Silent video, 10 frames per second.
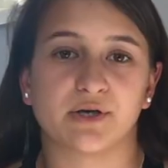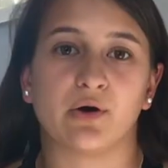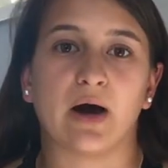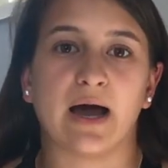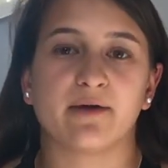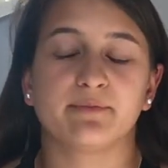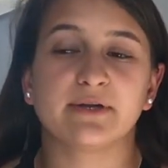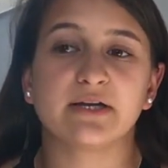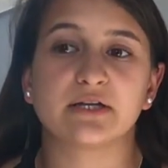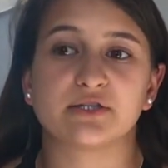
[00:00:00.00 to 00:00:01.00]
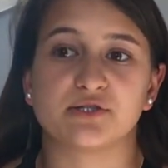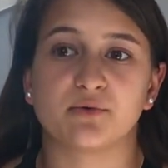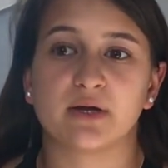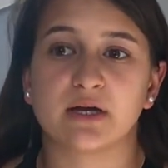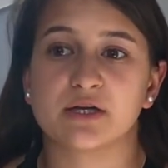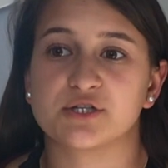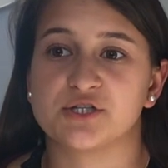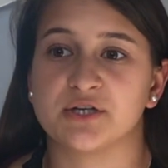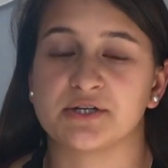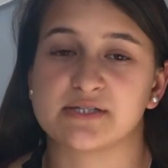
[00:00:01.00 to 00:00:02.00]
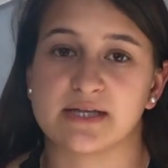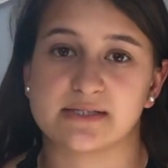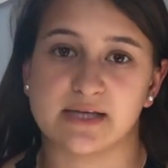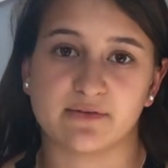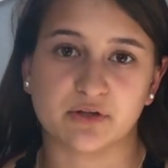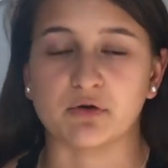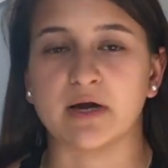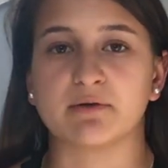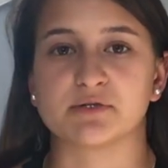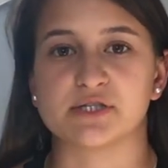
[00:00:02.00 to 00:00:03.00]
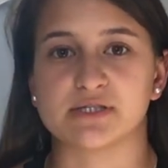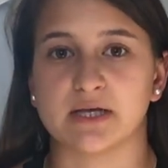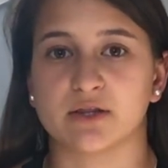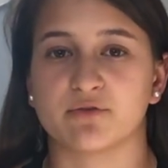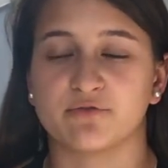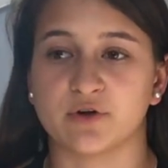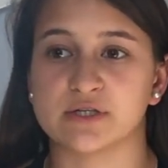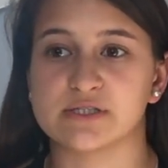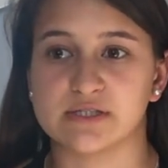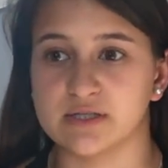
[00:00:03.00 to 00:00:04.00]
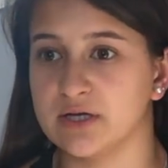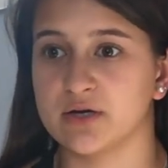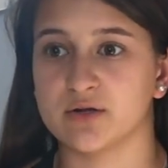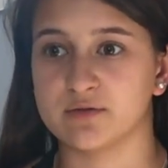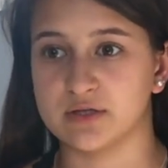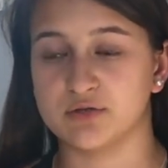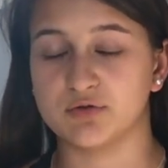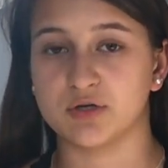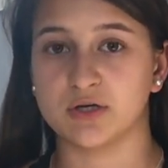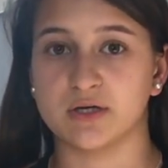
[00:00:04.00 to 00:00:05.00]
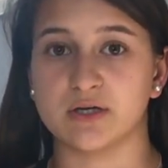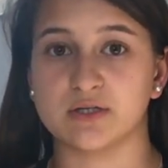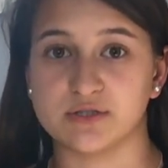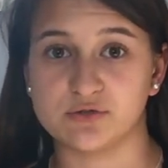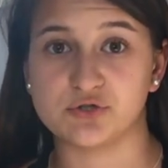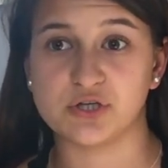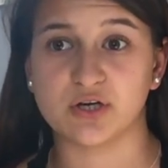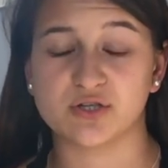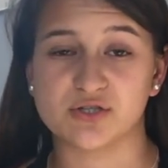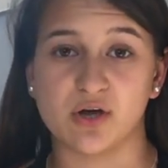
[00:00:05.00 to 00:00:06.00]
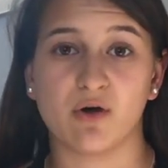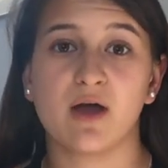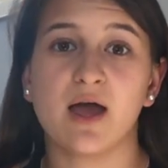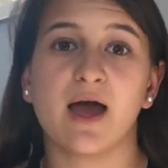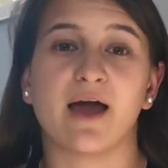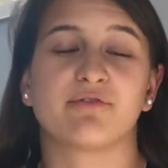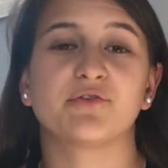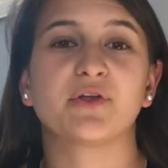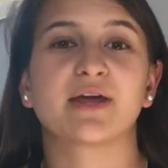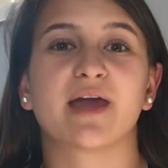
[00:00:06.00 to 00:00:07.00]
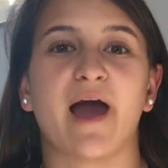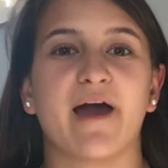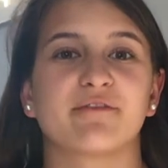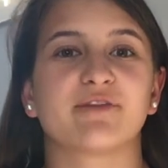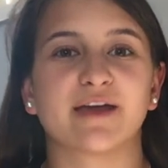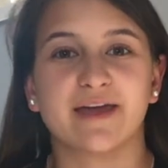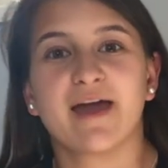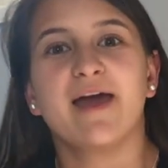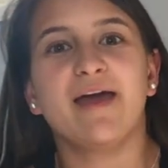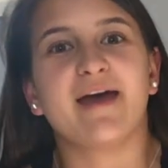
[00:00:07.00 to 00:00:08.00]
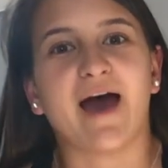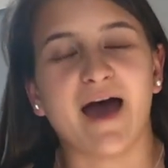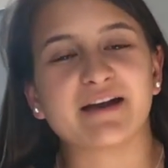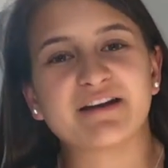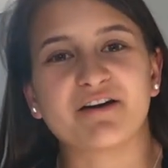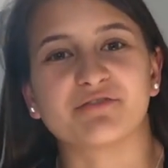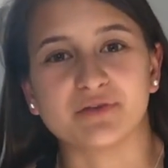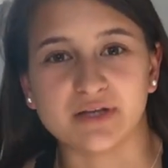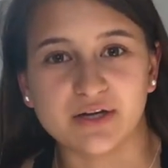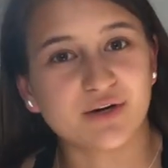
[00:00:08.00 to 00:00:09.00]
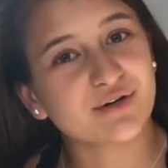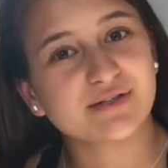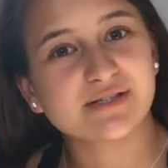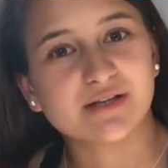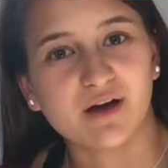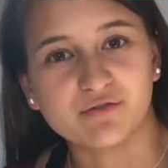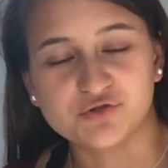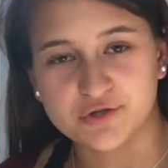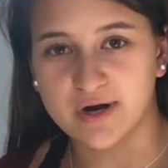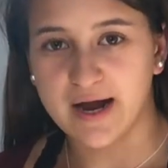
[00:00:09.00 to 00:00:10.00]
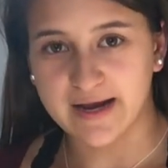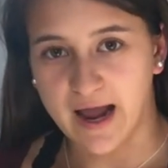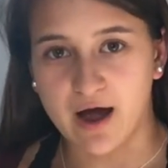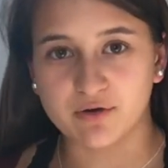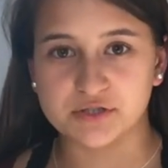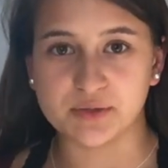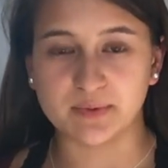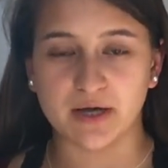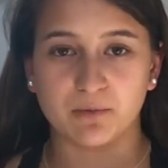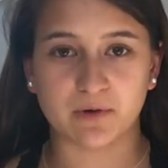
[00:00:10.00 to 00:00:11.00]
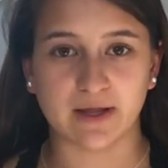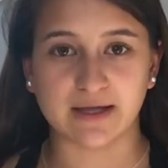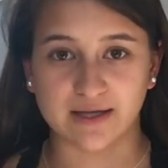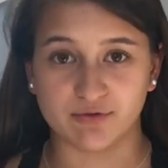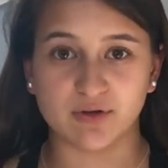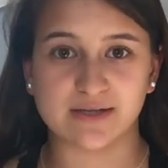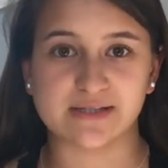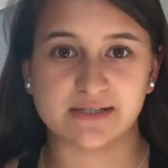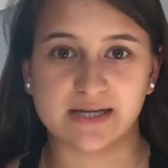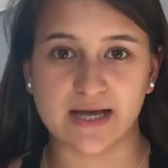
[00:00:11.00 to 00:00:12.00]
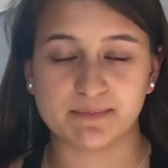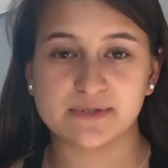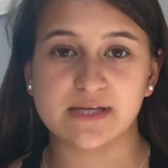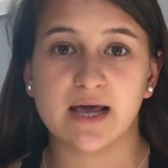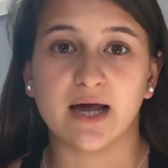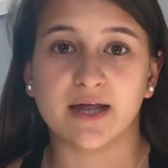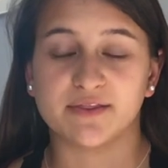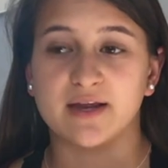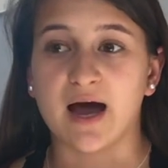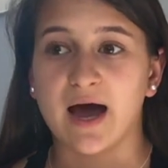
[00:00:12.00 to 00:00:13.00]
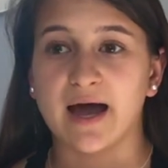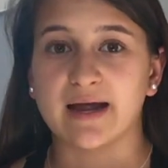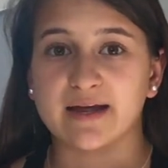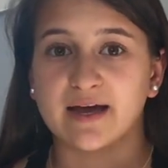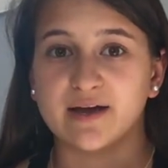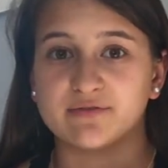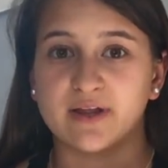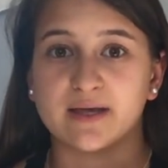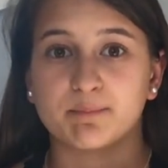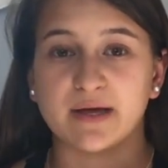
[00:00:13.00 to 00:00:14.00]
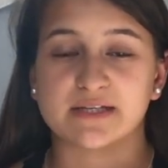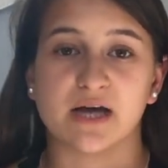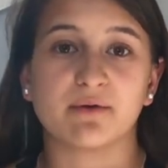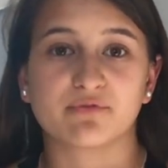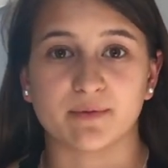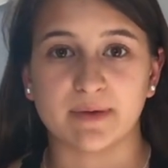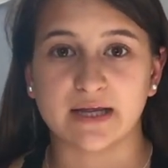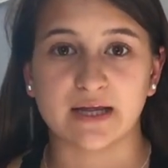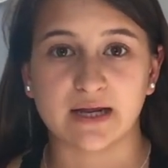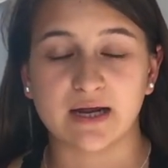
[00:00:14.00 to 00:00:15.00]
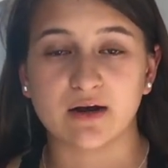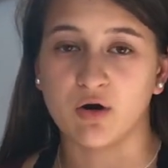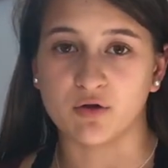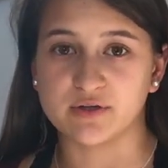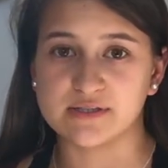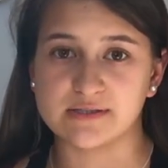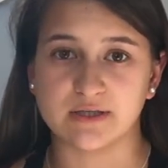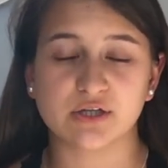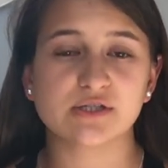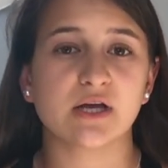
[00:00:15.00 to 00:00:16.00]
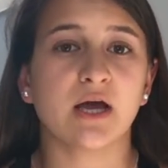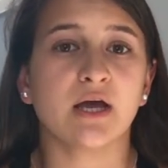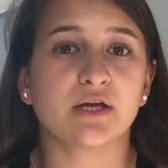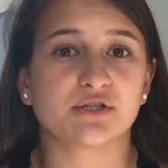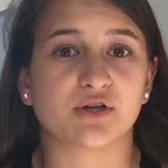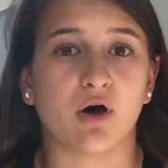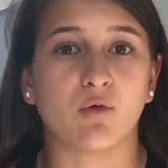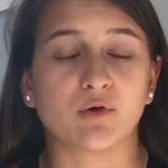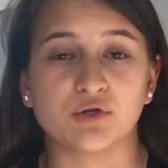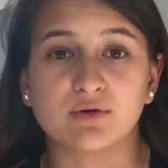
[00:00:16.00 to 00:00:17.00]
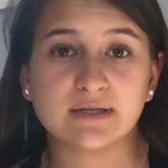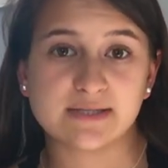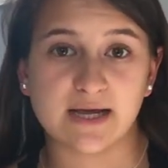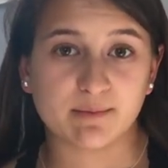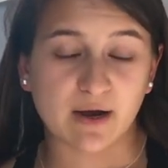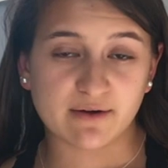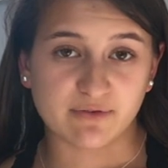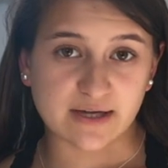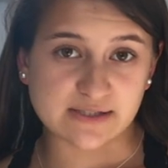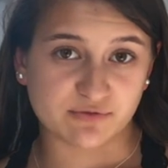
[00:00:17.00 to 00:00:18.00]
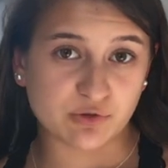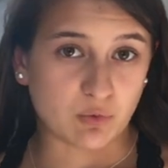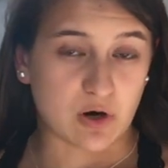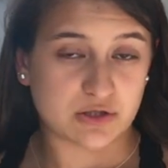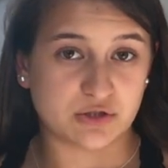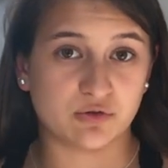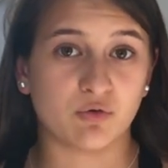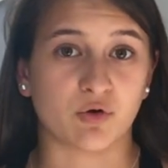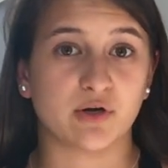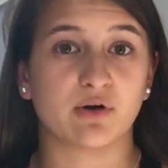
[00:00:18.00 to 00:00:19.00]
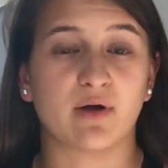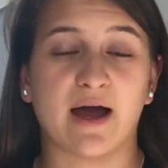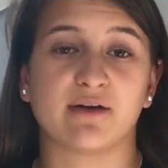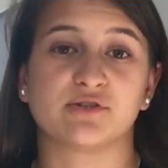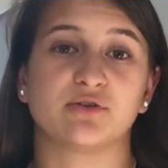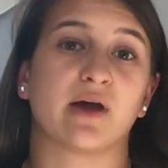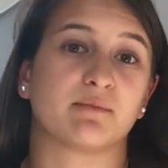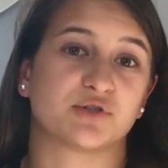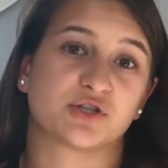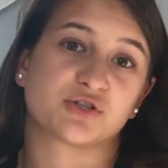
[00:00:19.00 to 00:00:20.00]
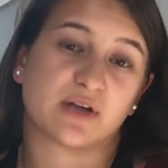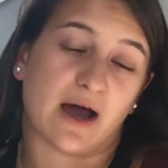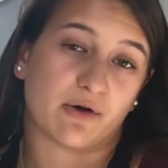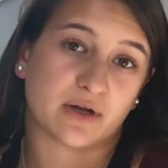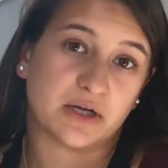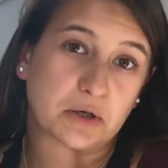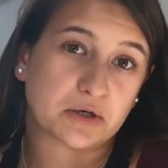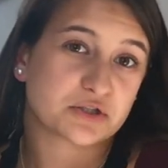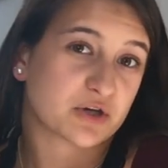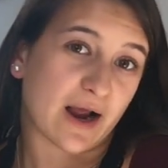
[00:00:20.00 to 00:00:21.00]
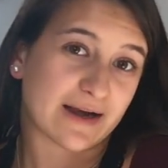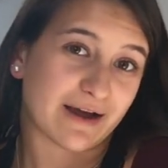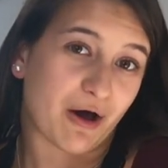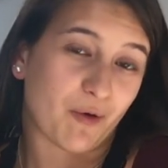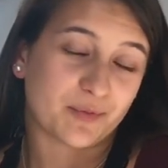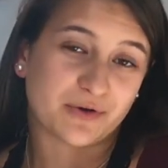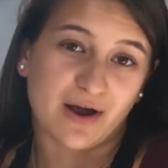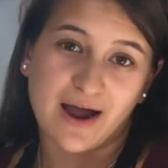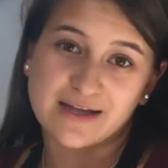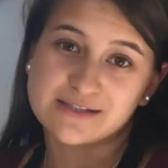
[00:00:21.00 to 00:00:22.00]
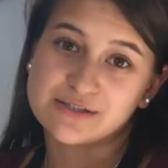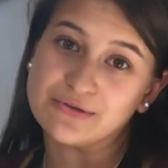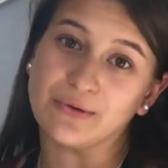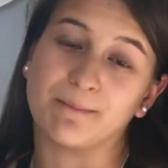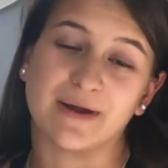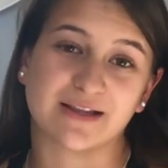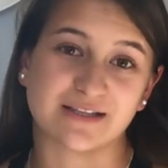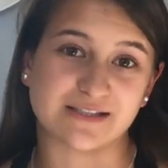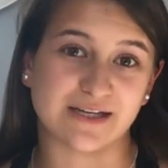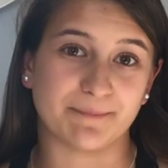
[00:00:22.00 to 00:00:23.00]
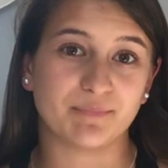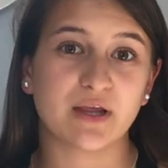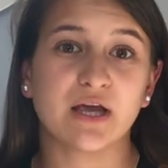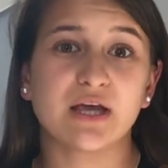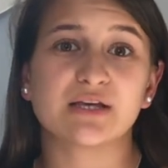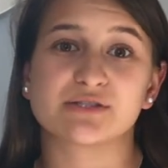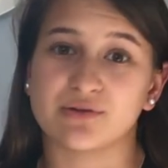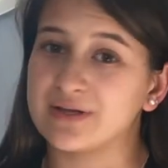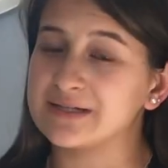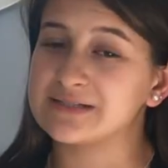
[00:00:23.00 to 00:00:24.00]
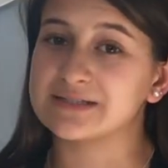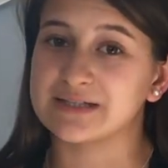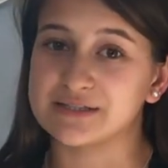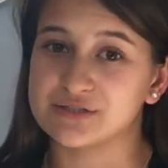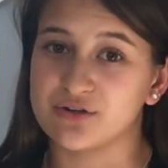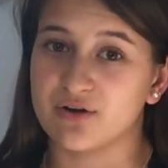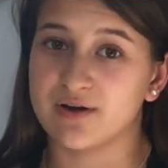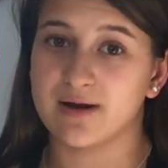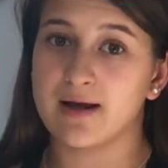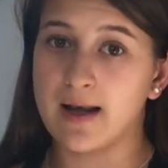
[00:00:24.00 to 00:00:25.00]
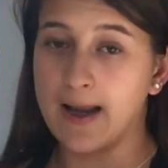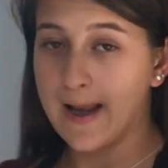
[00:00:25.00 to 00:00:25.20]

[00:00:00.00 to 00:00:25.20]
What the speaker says: So I've been doing cheer since 7th grade, which is like the first year that you could do cheer. So I feel like I've like had enough years of trying out to be able to like give you guys the tips that I have like picked up from making it all these years. So you can take my advice if you want to, or you don't have to. I'm just out here trying to help you guys to make the team. So let's get started.